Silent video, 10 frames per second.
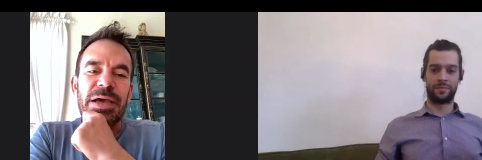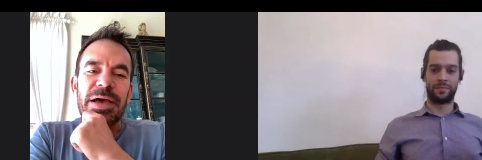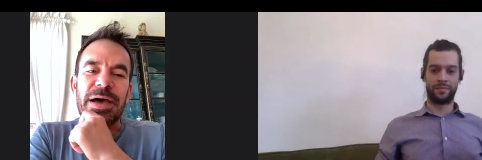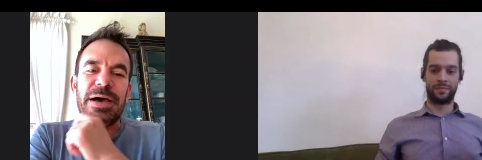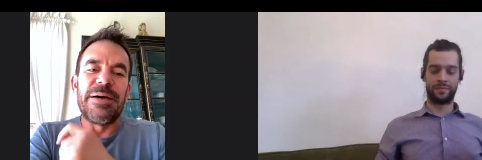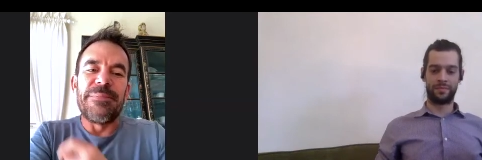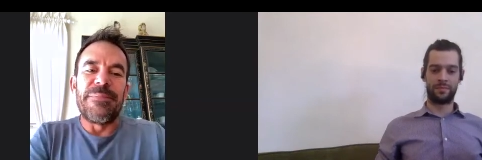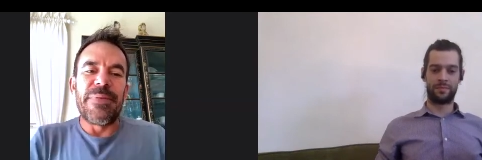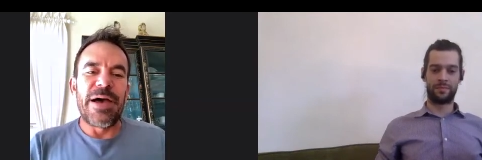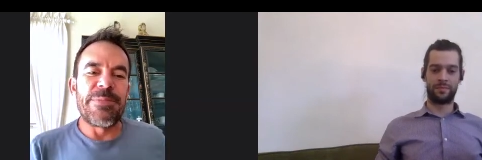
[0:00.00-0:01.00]

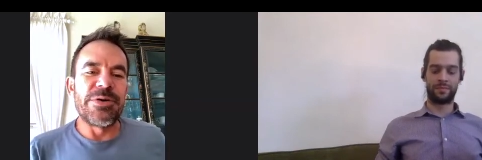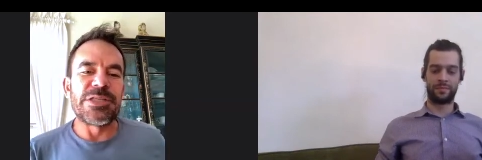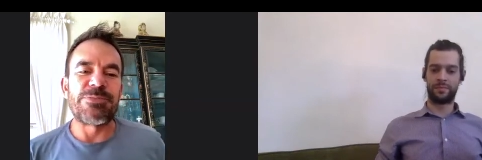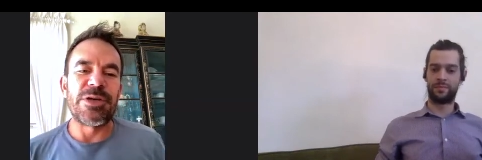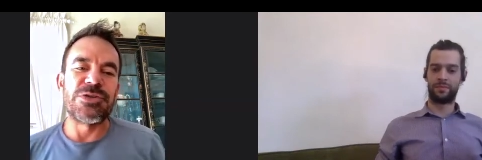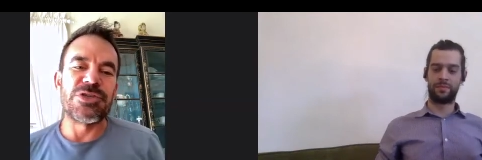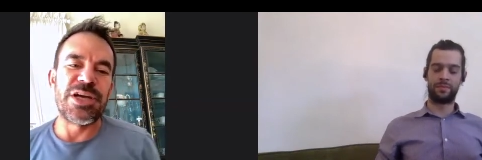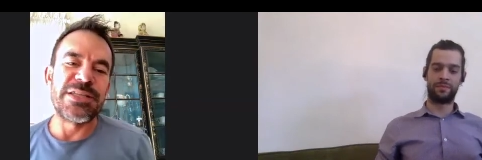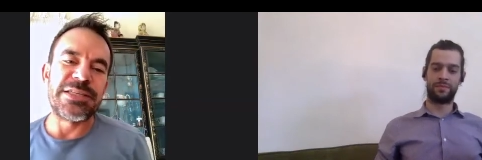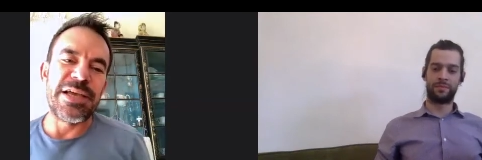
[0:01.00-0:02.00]
Speaker 1: Um, I pull espresso
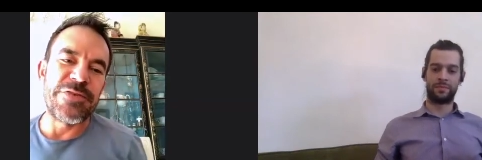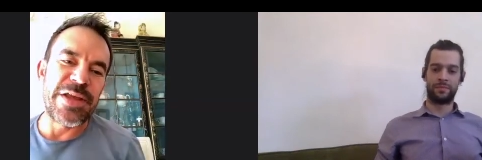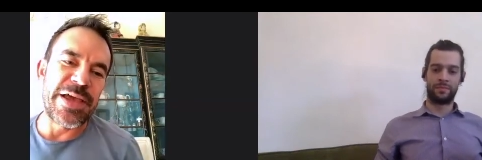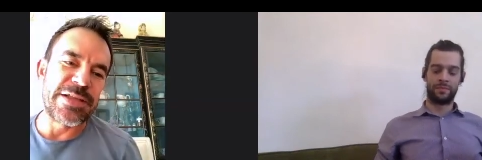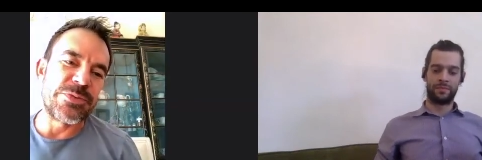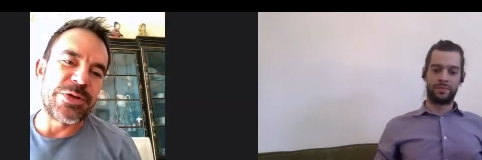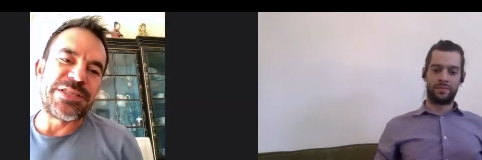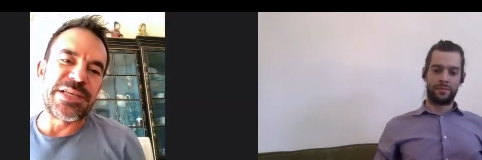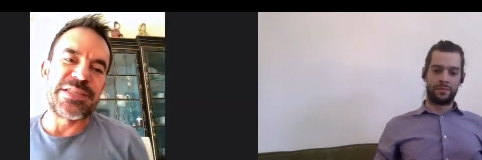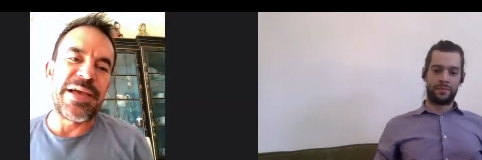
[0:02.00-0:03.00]
shots every day at
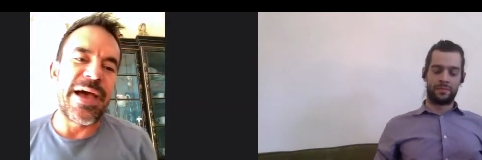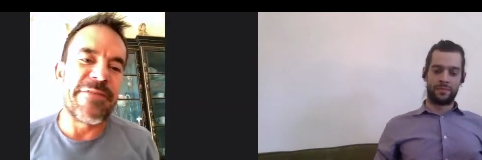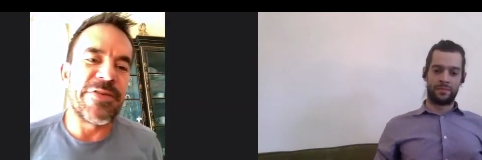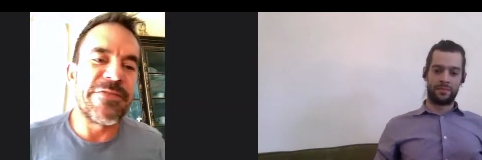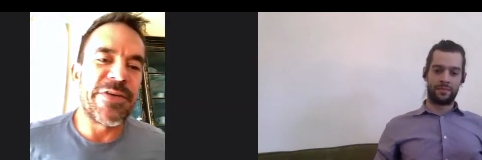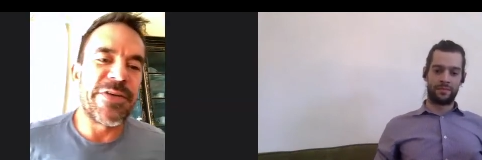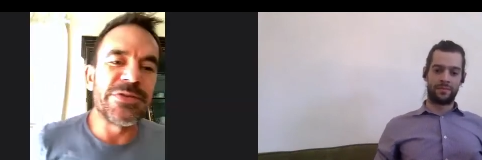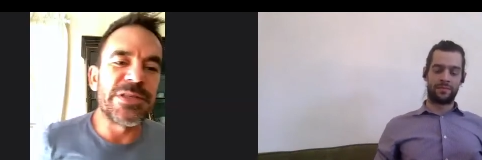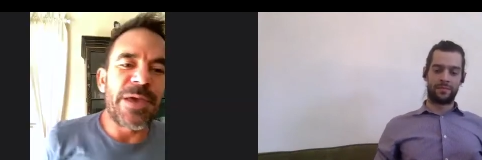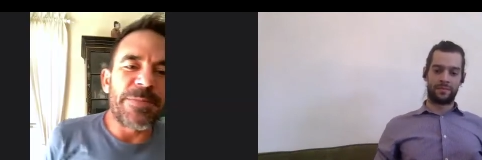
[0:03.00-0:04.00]
26 and a half, and if I
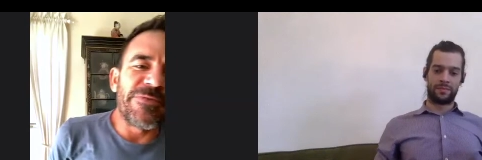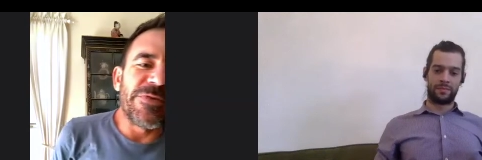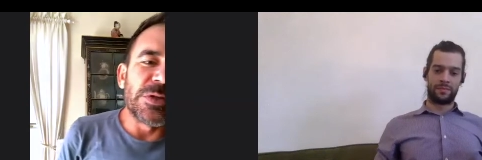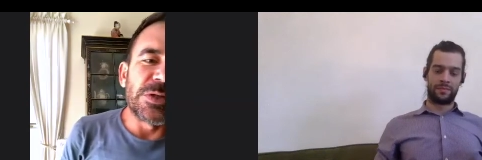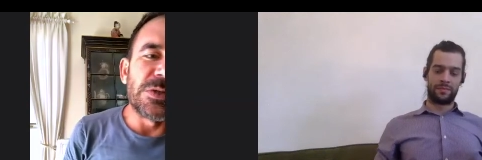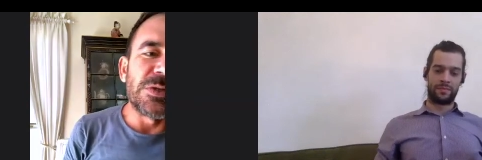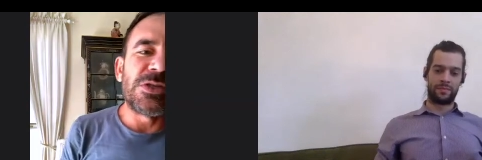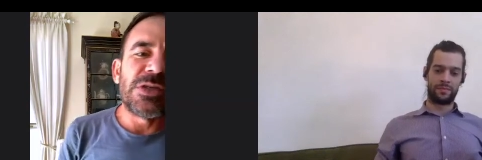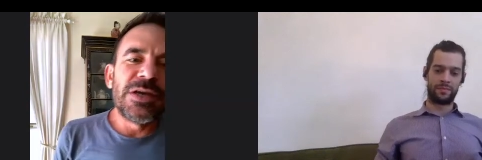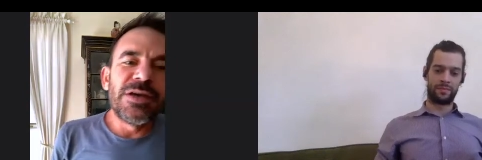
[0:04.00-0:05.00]
use the paper
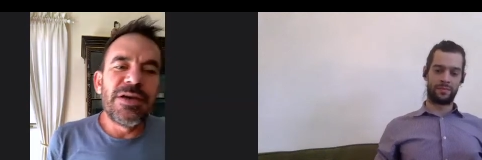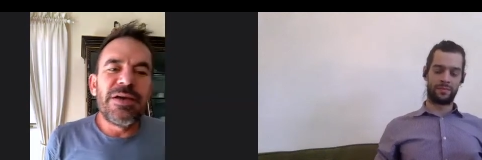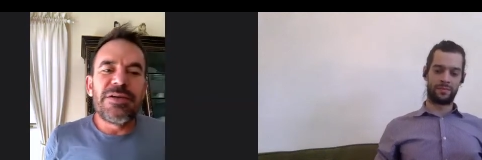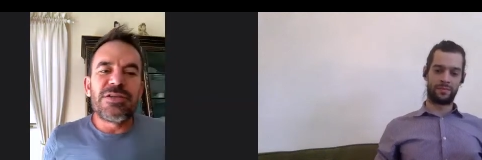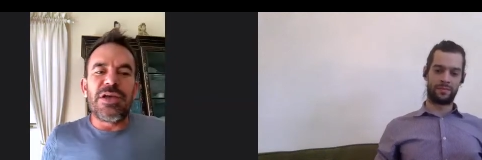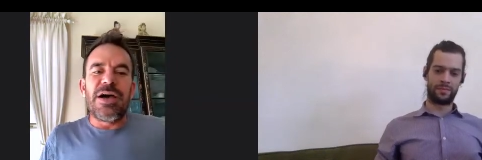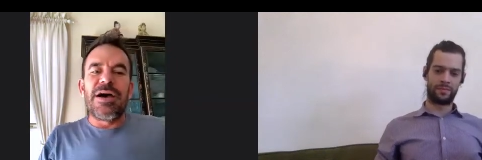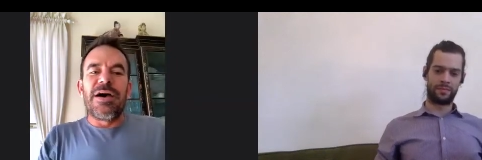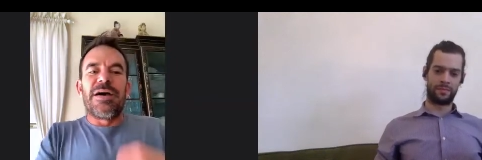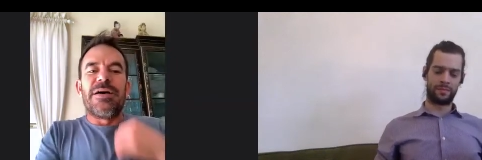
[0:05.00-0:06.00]
filters
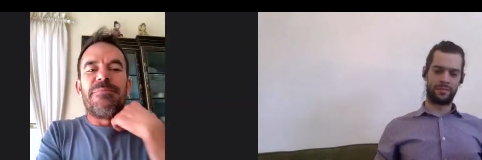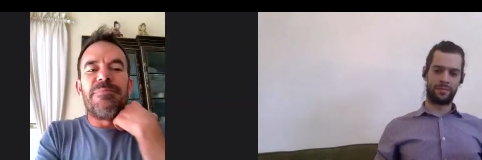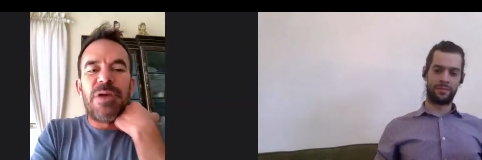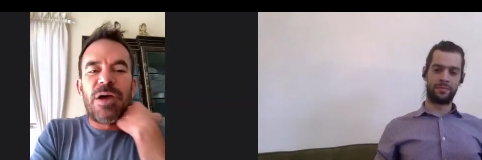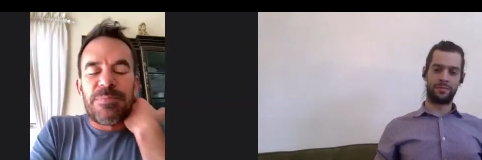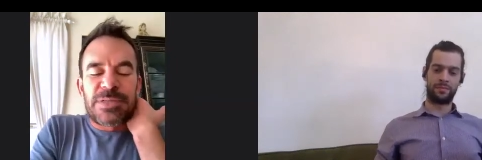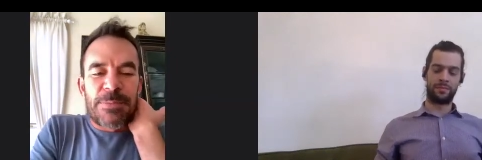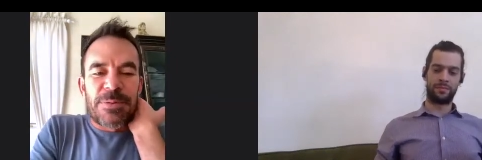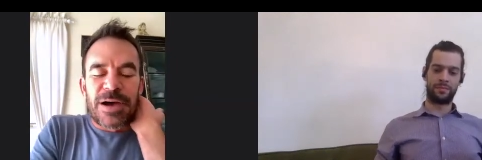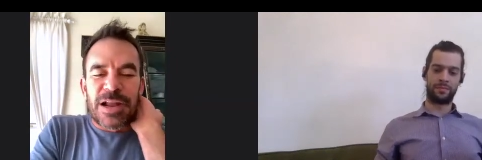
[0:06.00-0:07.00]
uh, up top
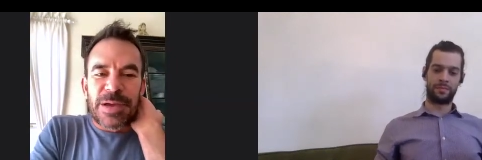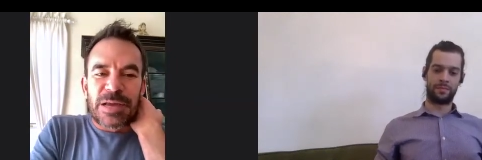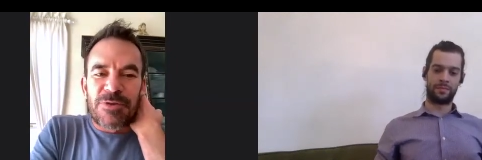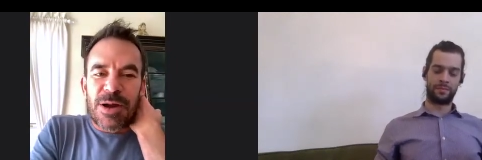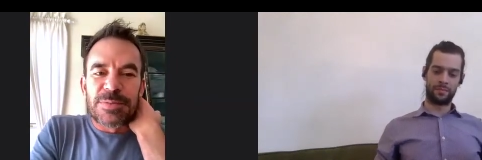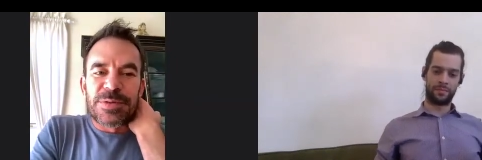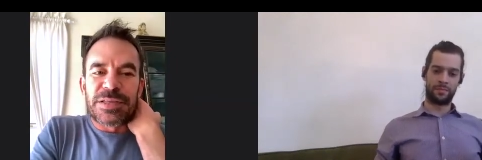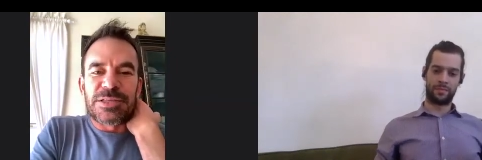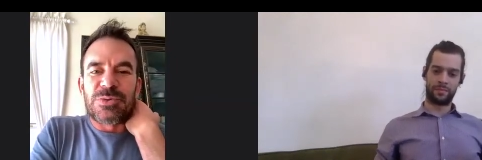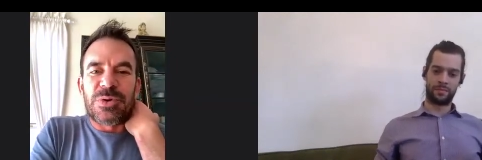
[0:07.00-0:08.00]
and bottom, I could probably
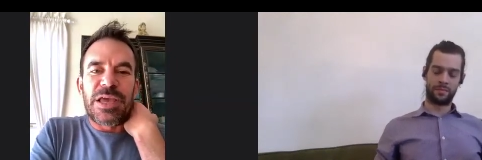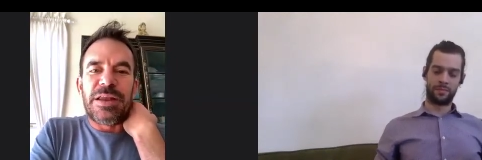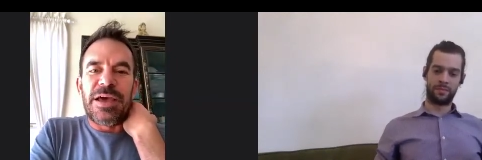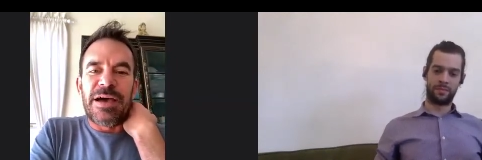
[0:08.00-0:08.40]
get to 28 and a